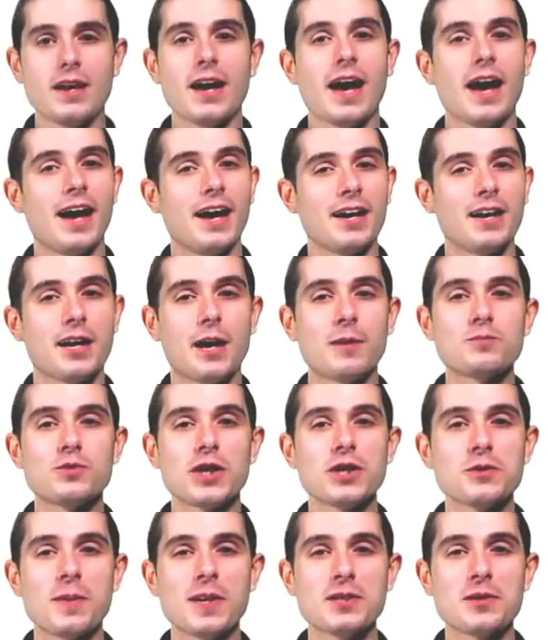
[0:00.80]
Hi, I'm
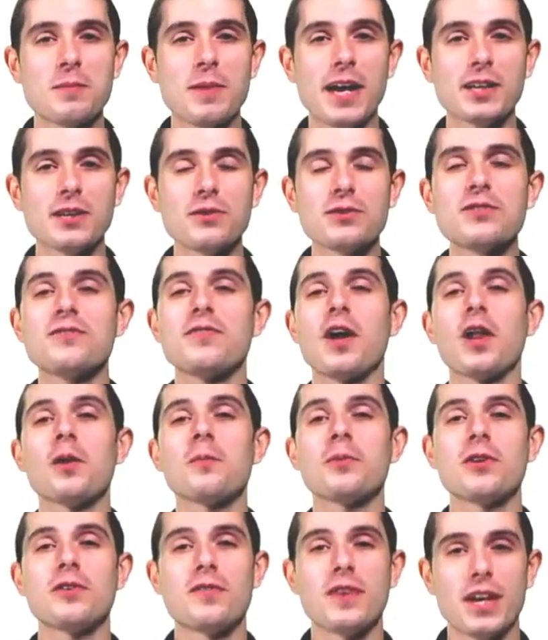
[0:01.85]
James Montemagno,
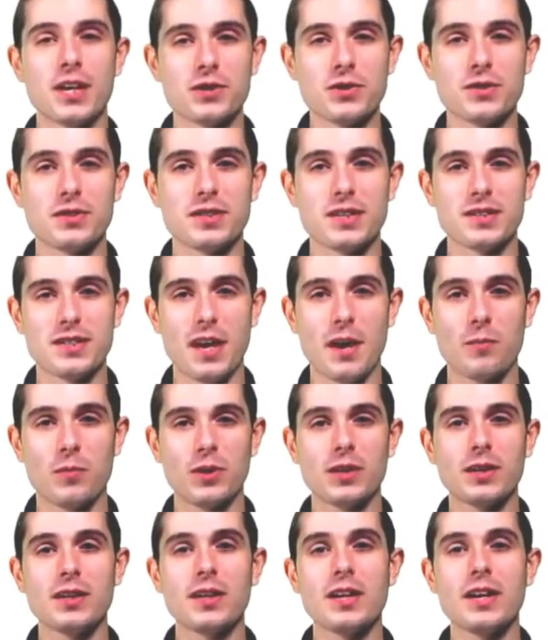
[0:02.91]
Developer Evangelist at Xamarin.